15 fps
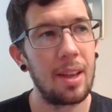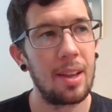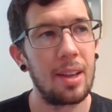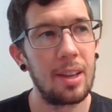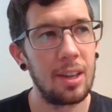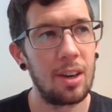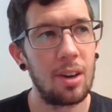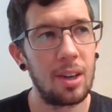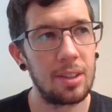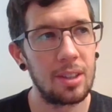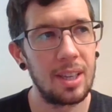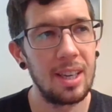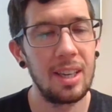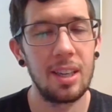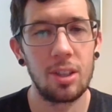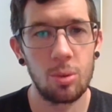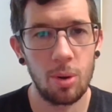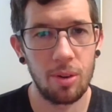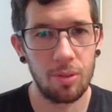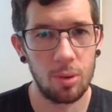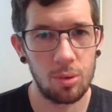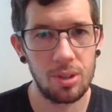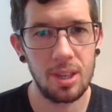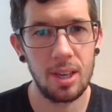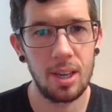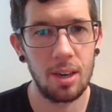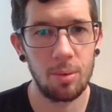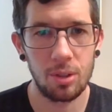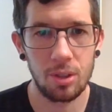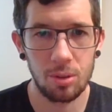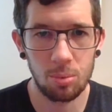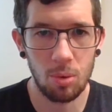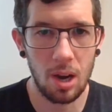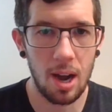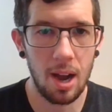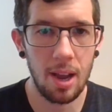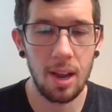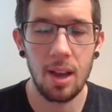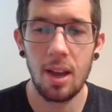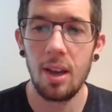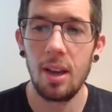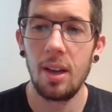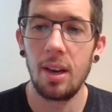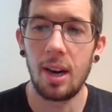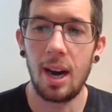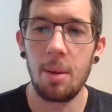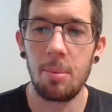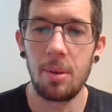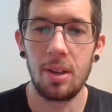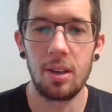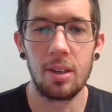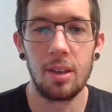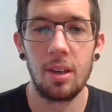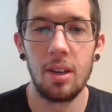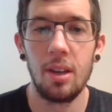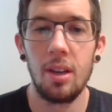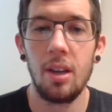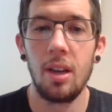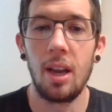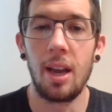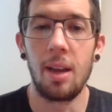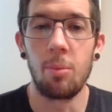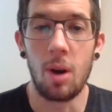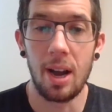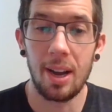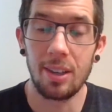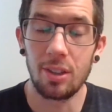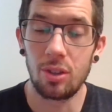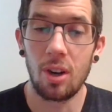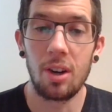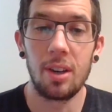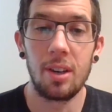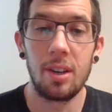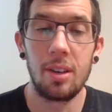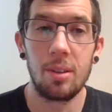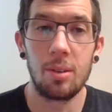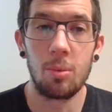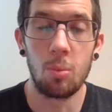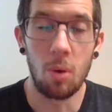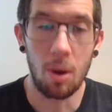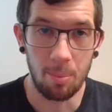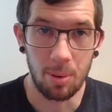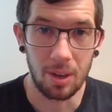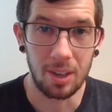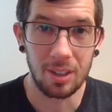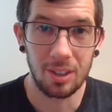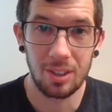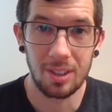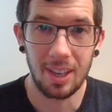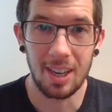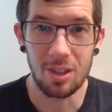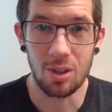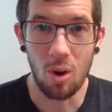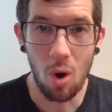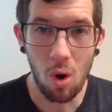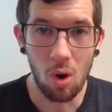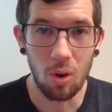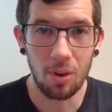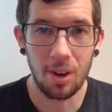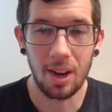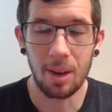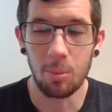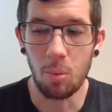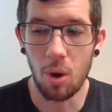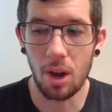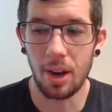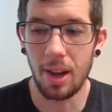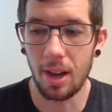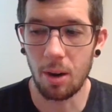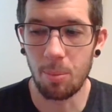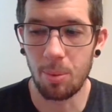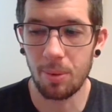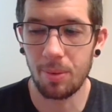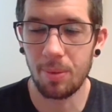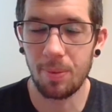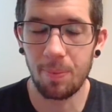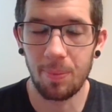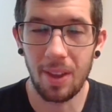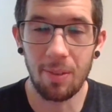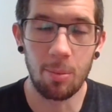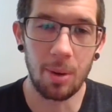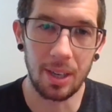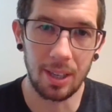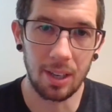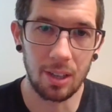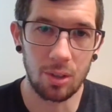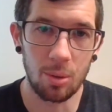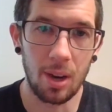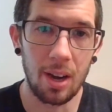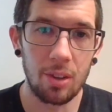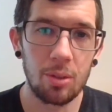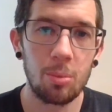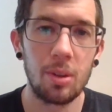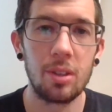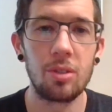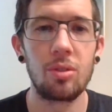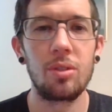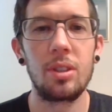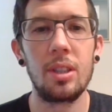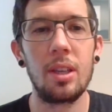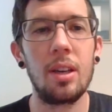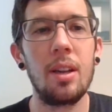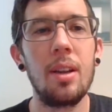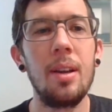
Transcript: and getting into a routine, which is why I'm here and why I started One Punch as a whole. I want to help everybody get into a health and wellness routine,